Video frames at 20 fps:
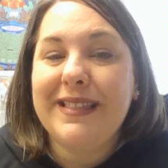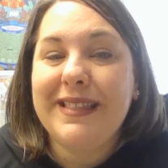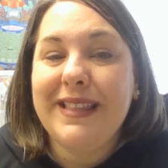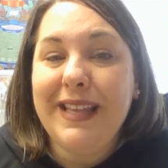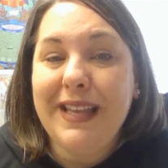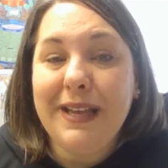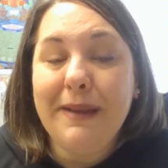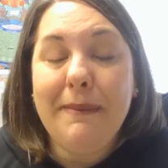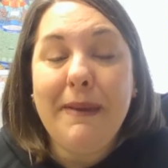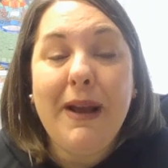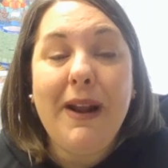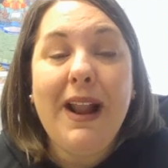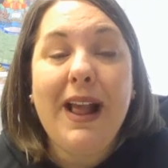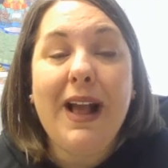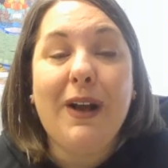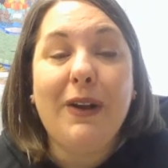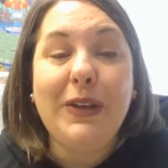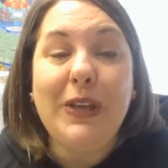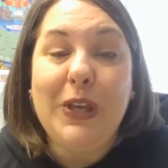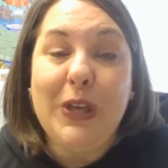Think about
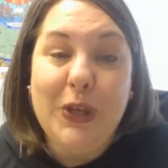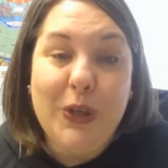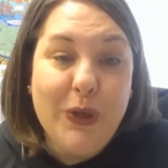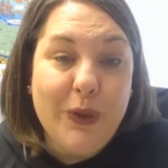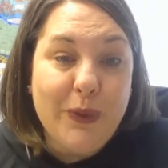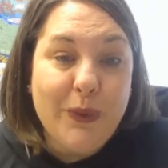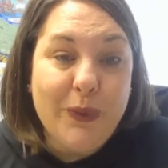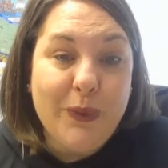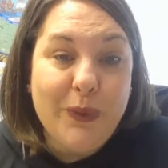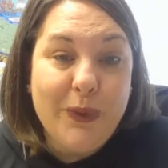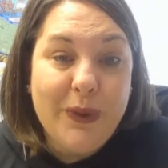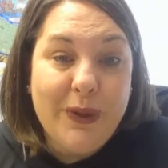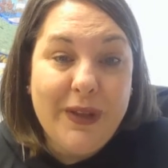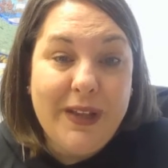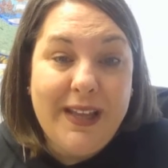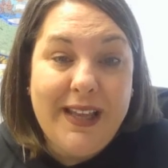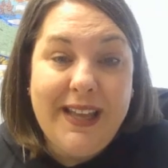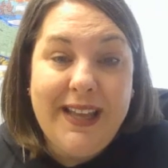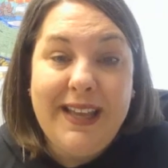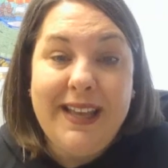how you
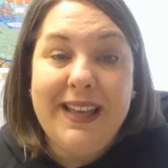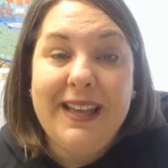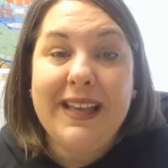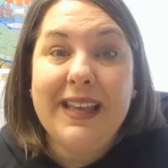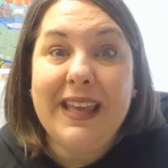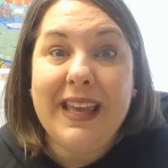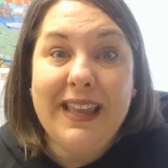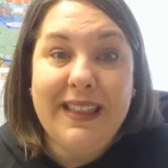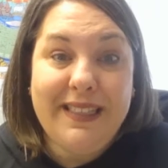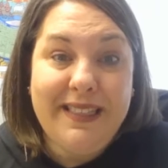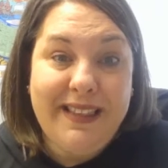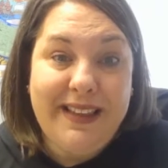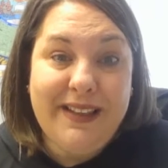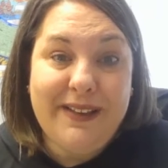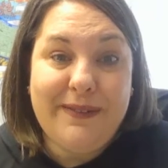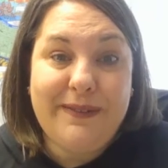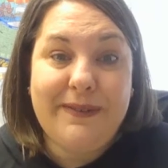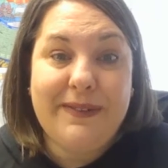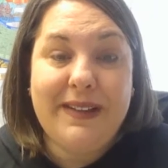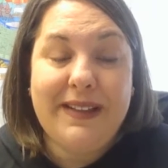can live
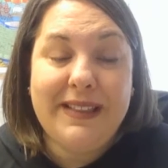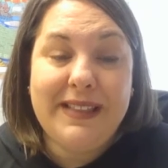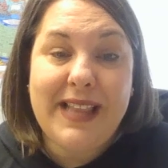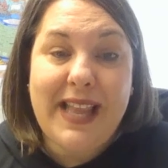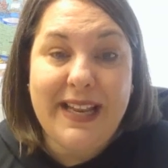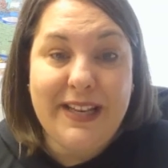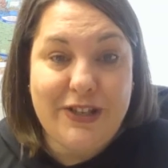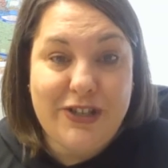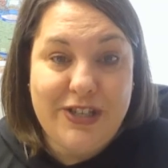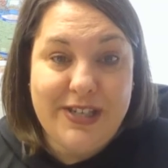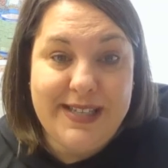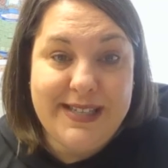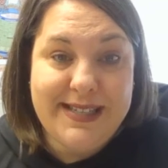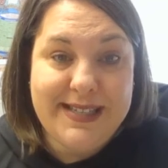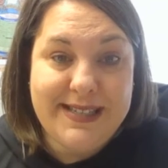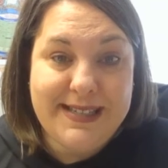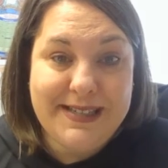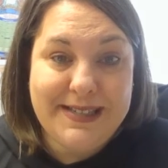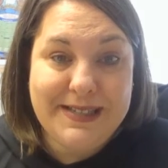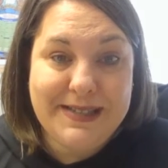like
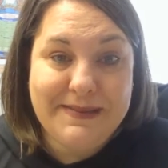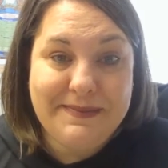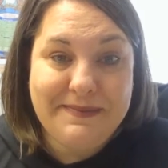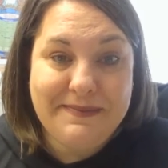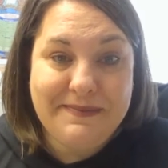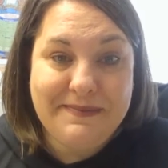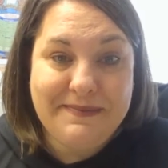Jesus.